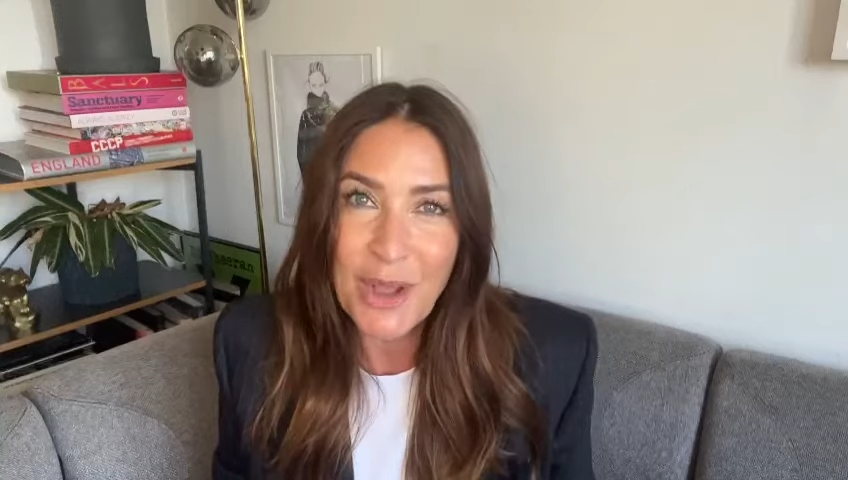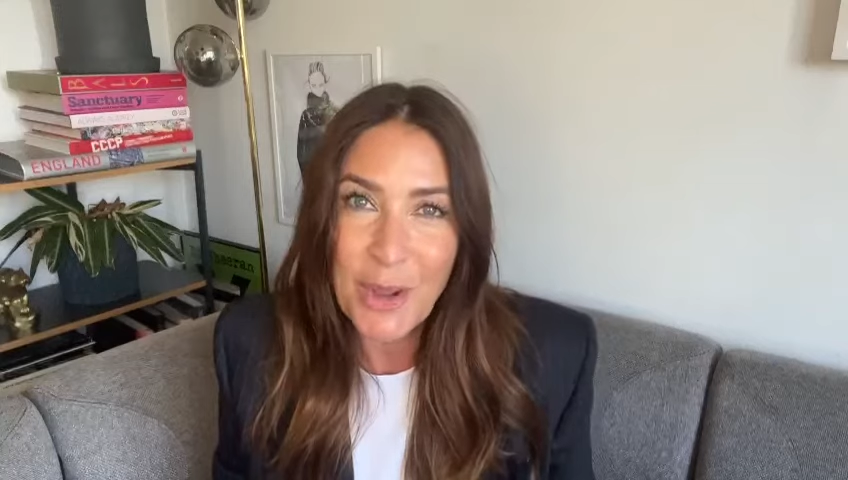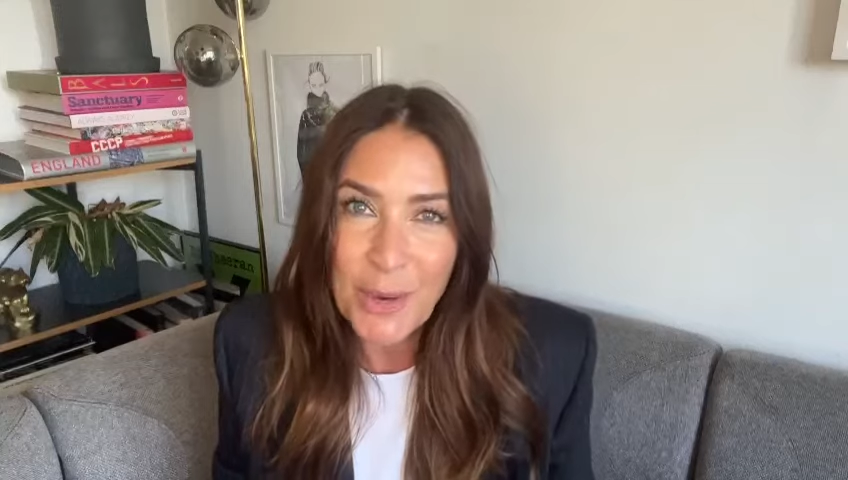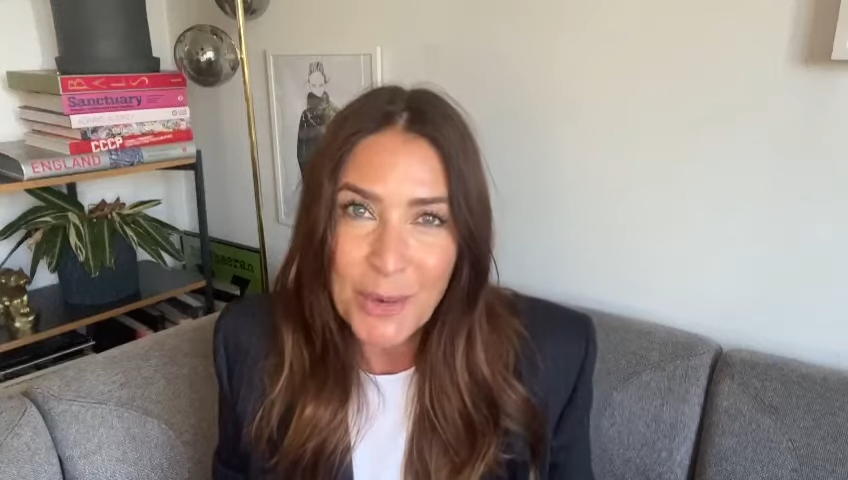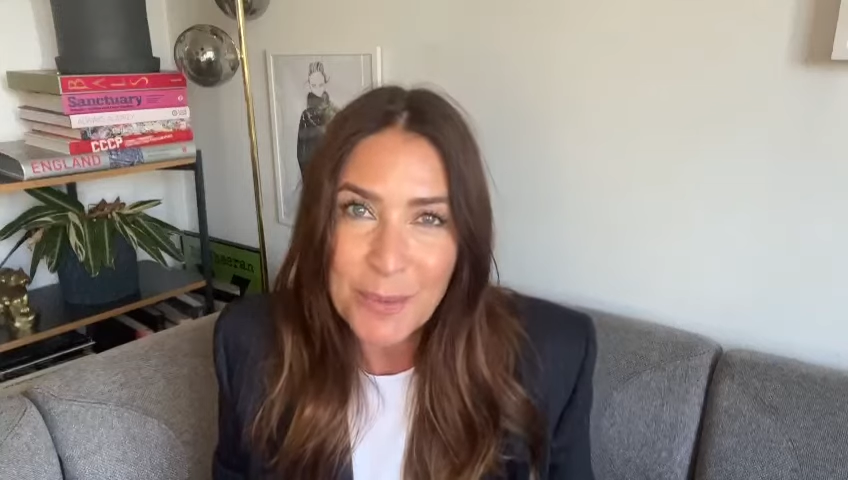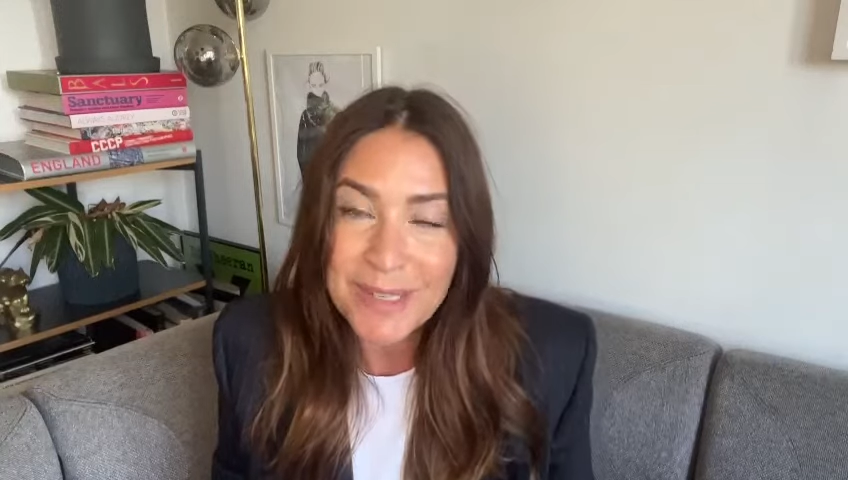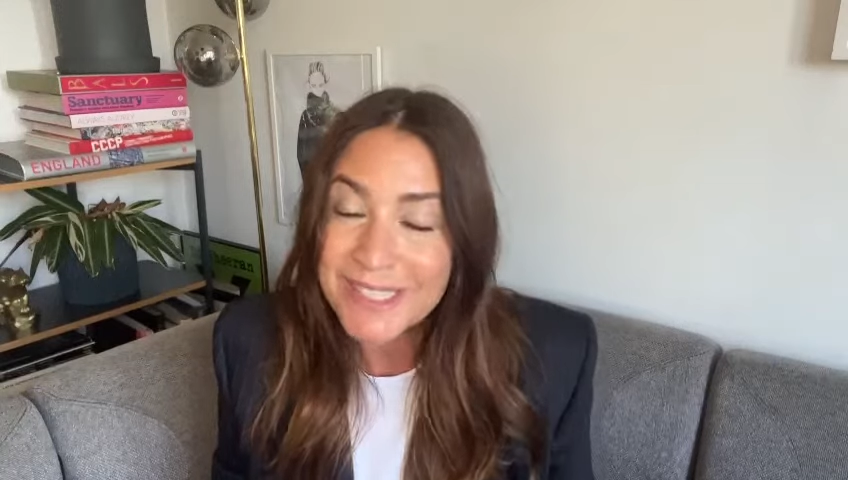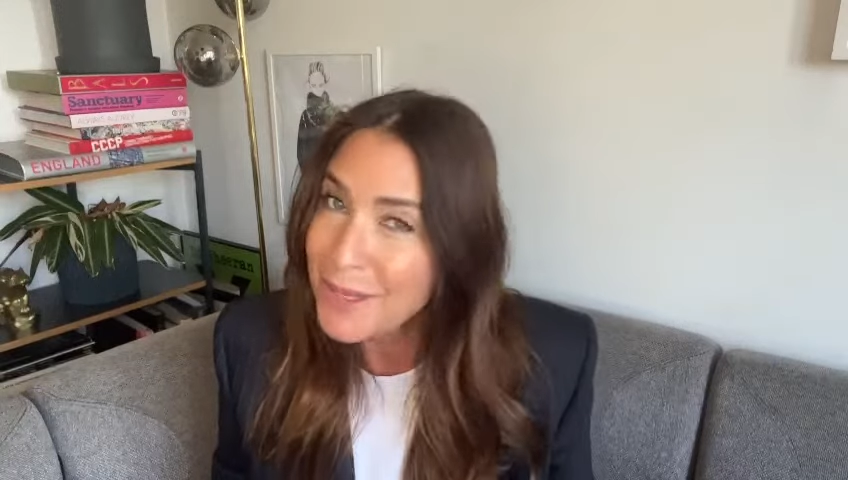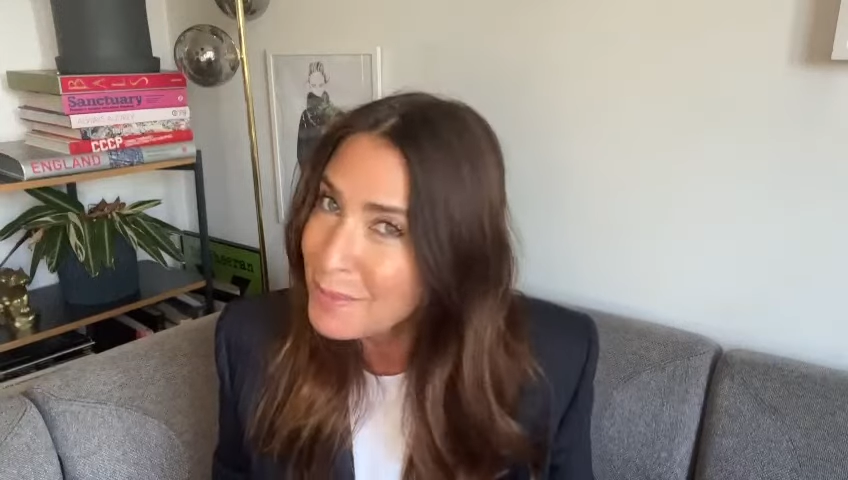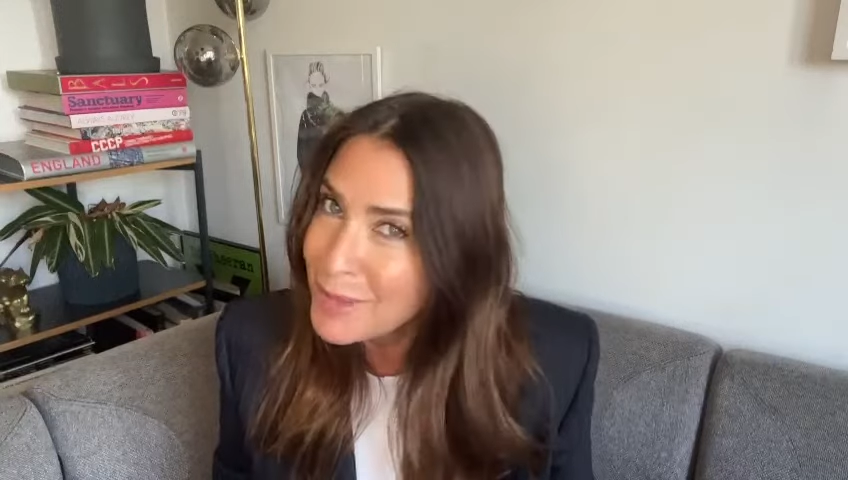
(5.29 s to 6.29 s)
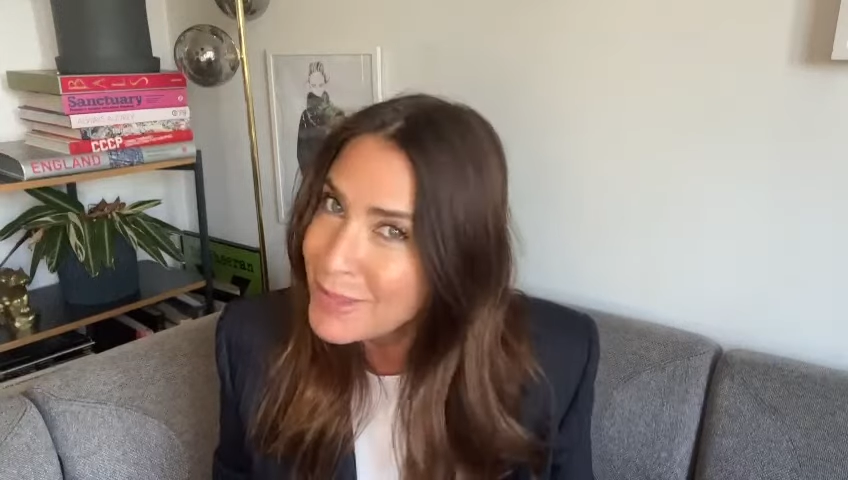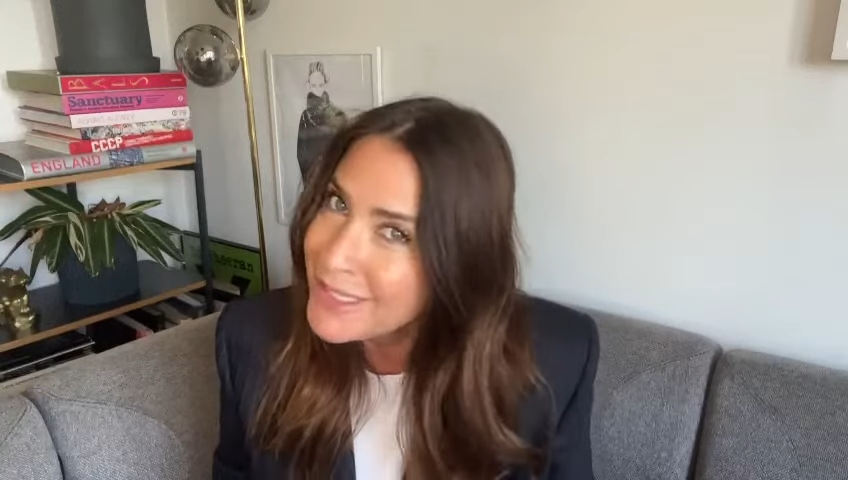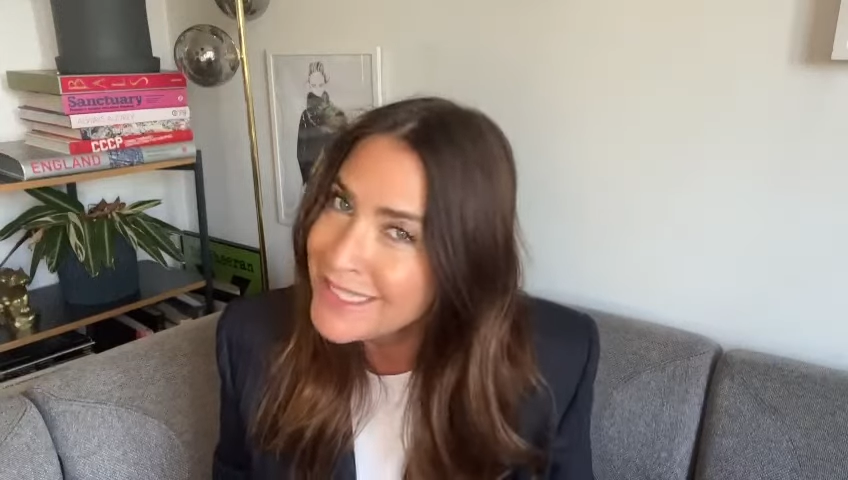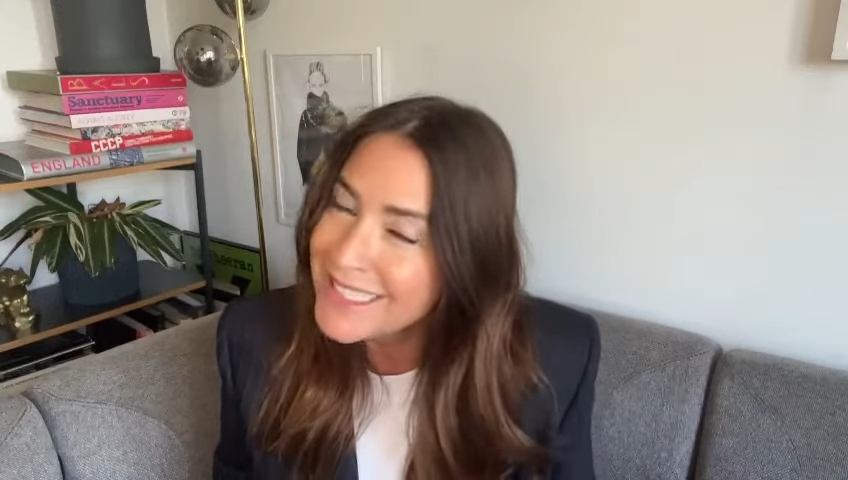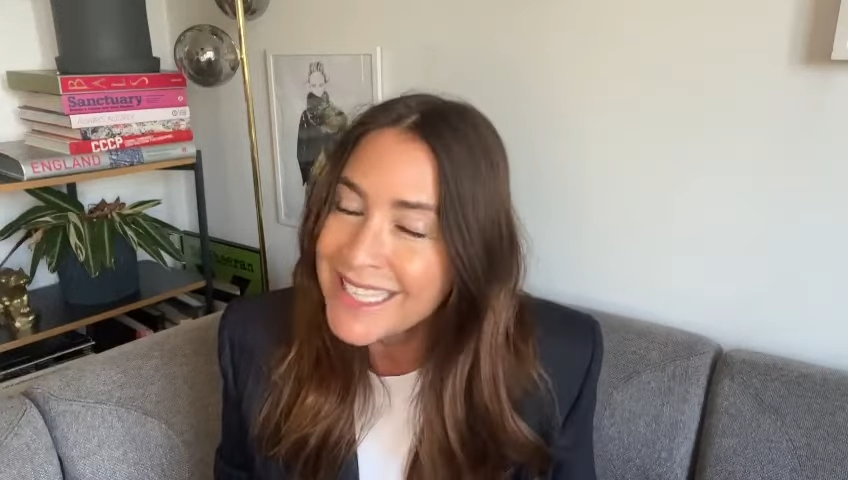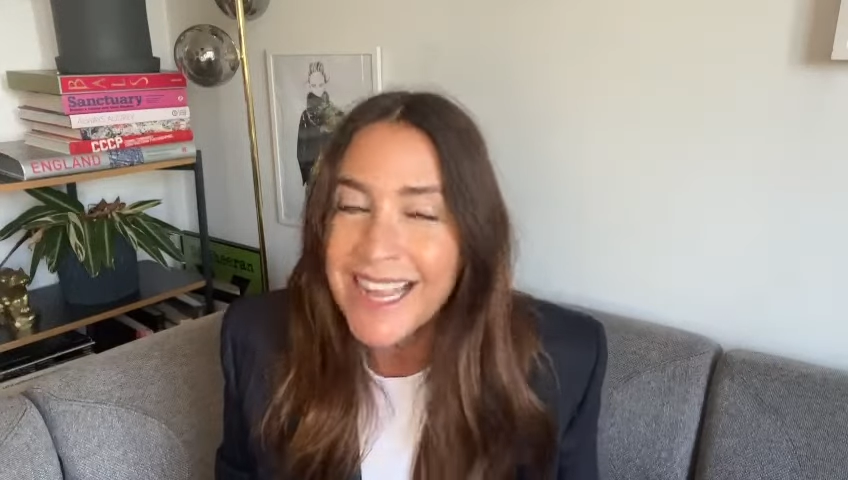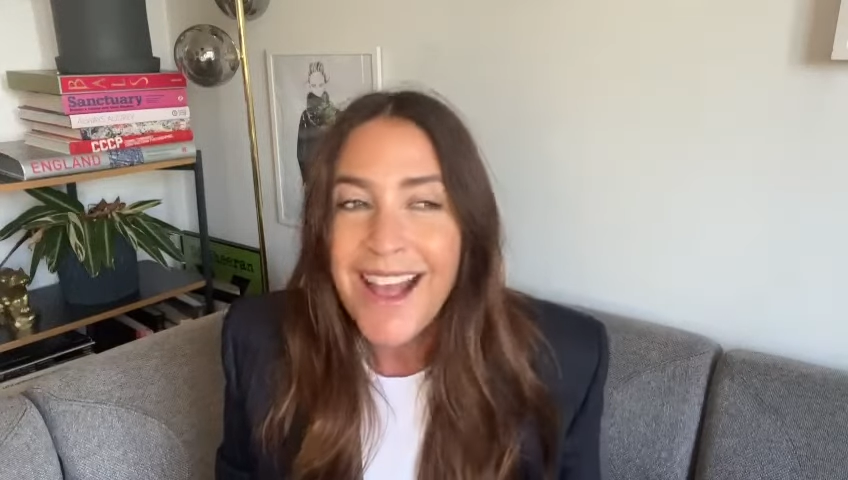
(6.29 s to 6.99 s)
Home supplement.